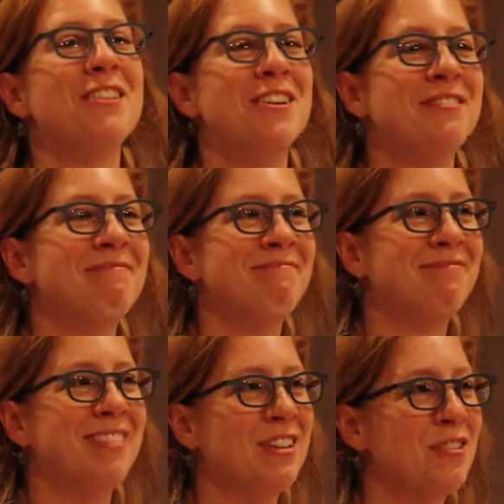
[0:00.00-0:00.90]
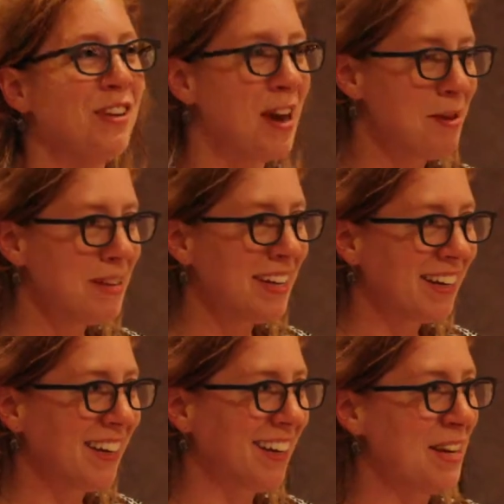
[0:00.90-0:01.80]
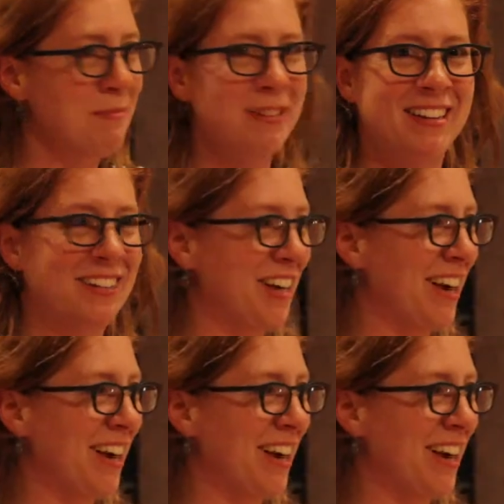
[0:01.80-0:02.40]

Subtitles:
So thanks for coming. Keep seeing